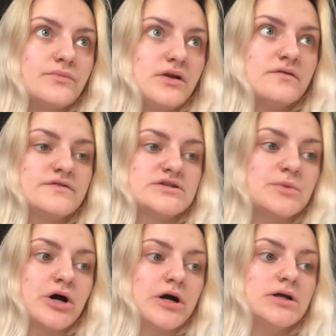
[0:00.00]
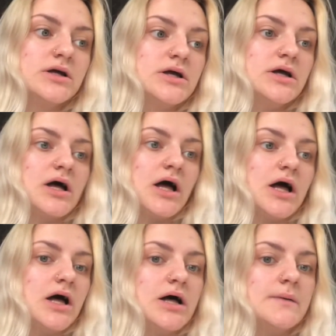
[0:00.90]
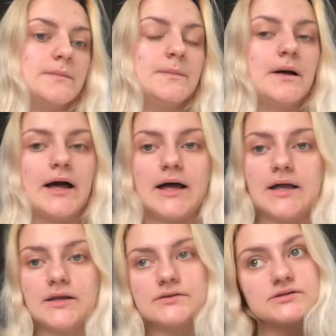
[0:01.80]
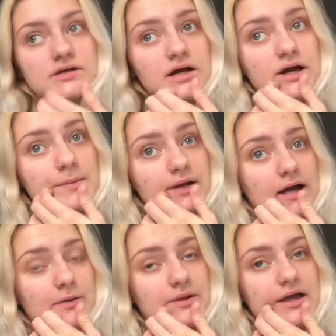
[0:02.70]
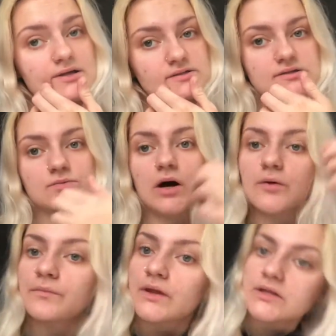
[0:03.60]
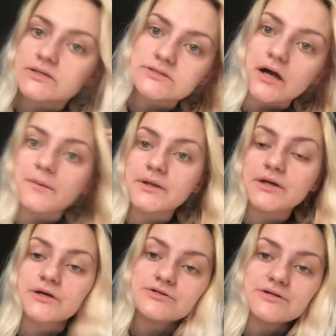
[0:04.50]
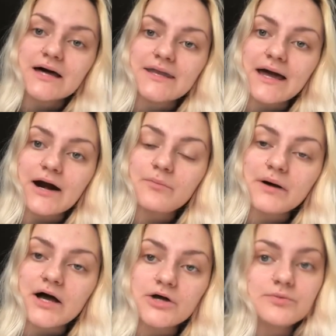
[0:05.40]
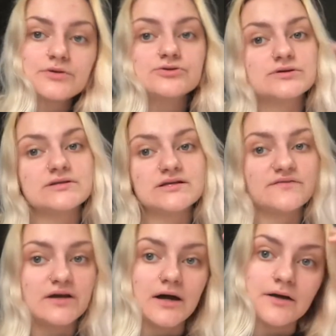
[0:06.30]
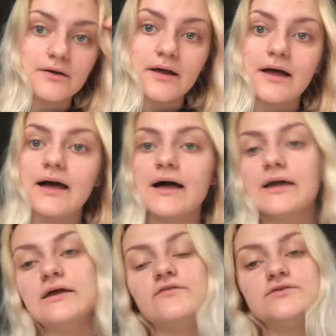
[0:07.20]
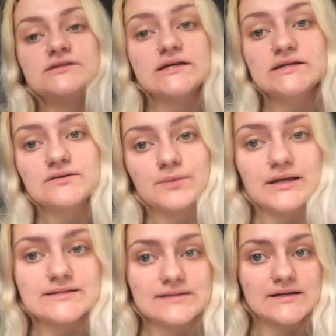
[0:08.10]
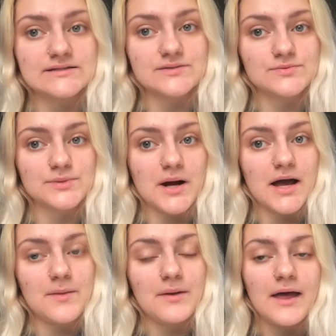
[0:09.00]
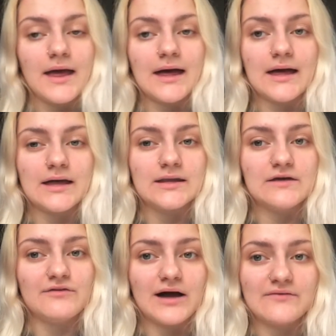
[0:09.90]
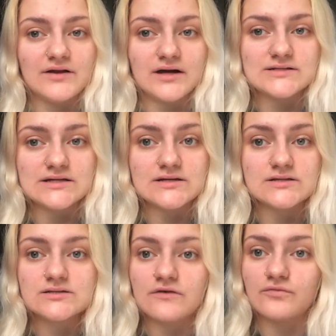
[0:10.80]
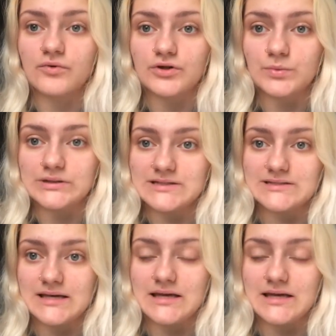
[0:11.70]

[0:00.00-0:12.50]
for tomorrow, and a couple of cupcakes as well. So I'm gonna go and do that now, but I hope you enjoyed this video, and if you did, please like and subscribe. And if you have any ideas of what you want to see,